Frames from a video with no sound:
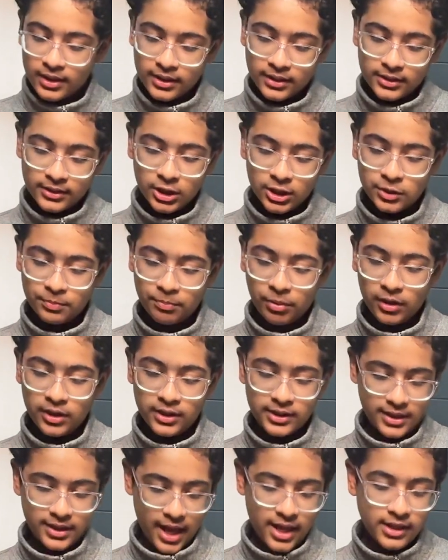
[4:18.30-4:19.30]
This
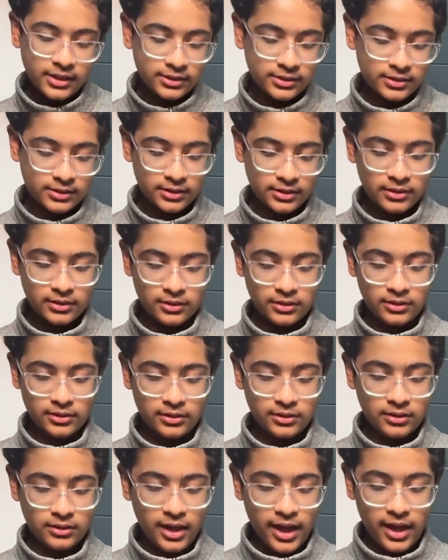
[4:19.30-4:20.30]
part X
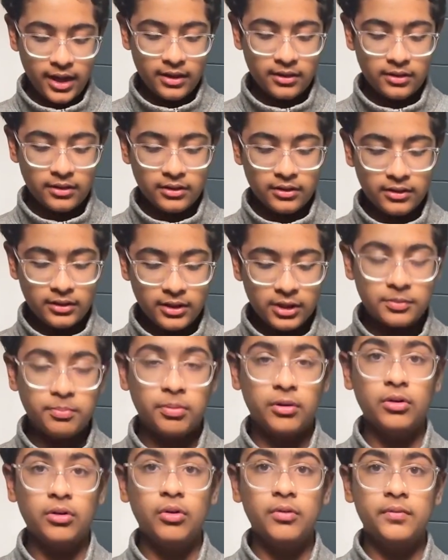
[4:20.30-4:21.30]
and this
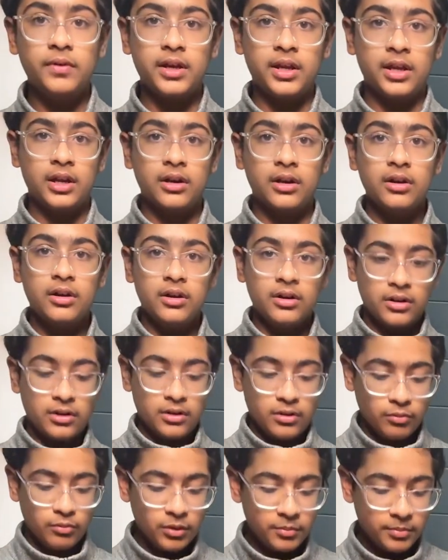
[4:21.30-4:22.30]
part over here
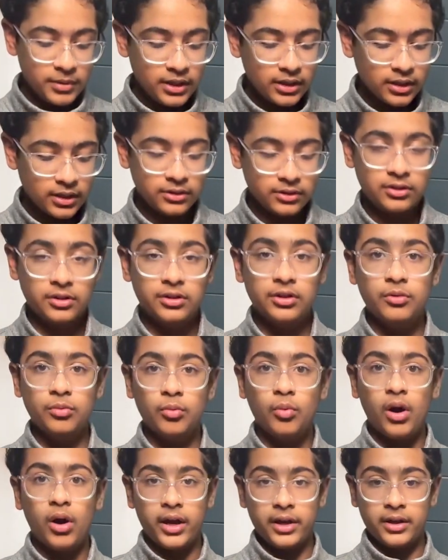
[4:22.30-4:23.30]
would be considered
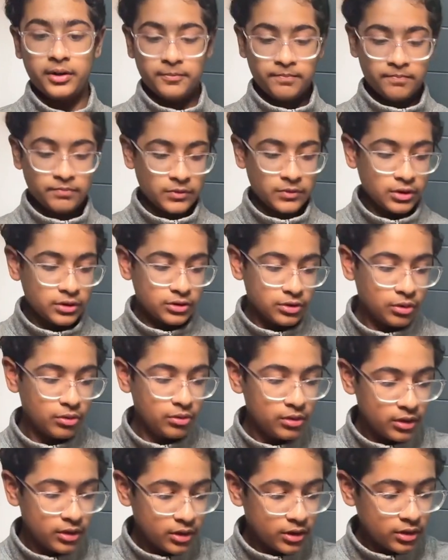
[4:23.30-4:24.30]
Y.
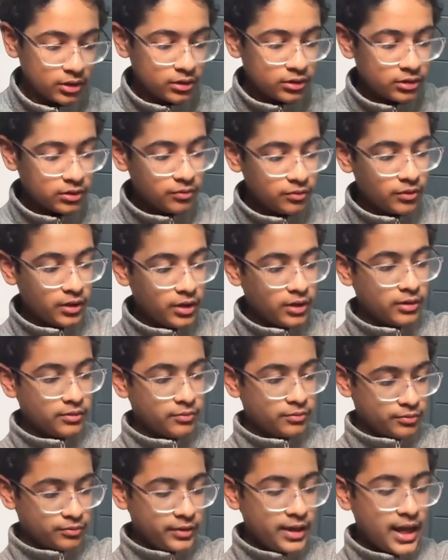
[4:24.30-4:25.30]
So
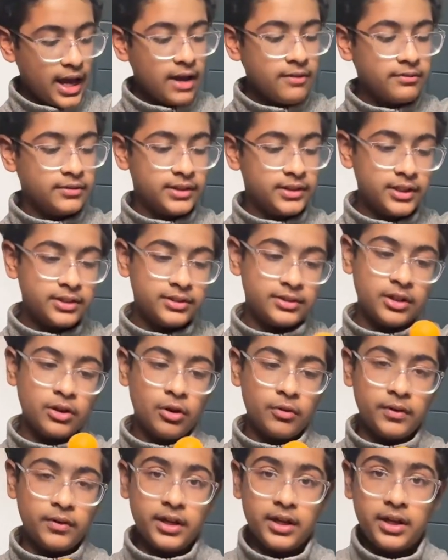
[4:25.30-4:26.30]
we have this thing
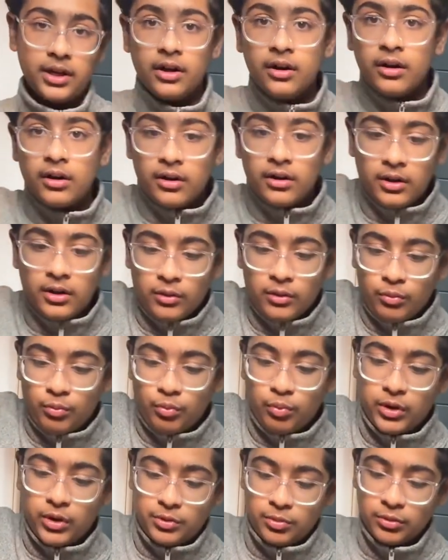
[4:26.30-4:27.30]
over here,
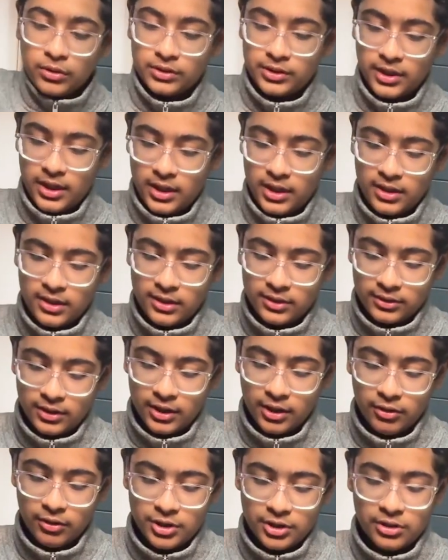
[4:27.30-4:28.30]
which we'll say is the
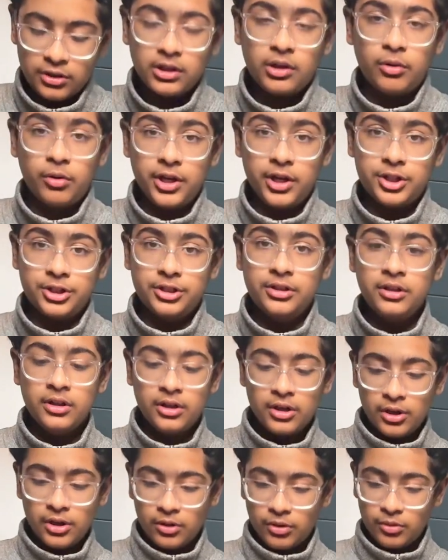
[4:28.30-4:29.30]
original equation.
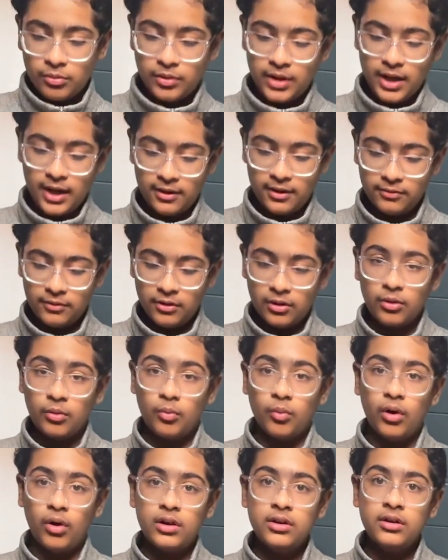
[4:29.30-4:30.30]
We have
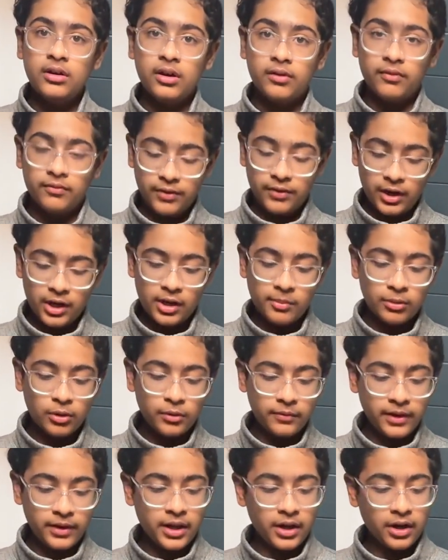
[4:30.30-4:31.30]
one variable
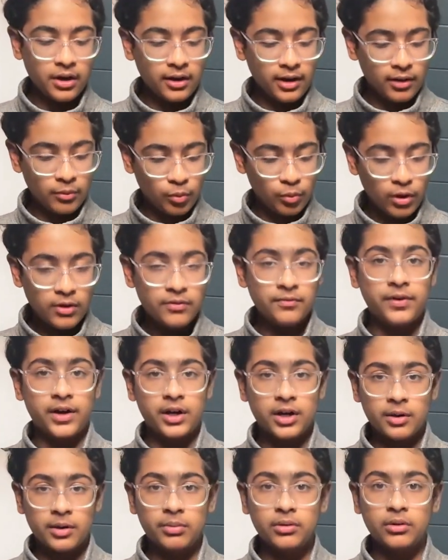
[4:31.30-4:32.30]
over here and one
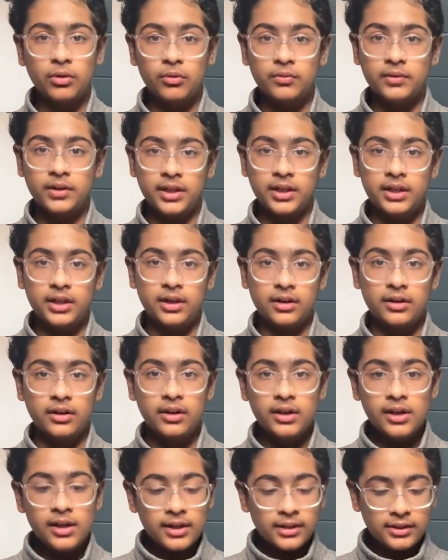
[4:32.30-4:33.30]
variable over here.
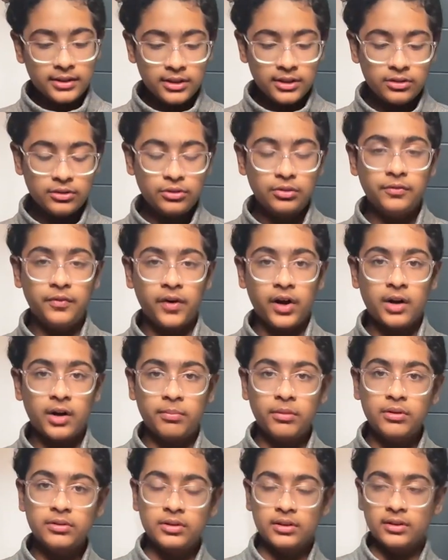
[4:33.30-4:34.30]
These two
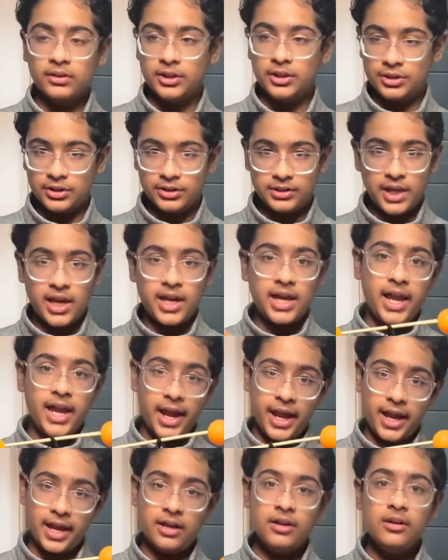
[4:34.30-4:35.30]
variables, let's just say
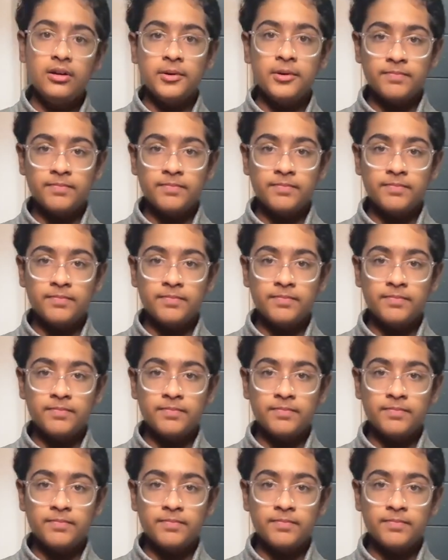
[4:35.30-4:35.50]
A.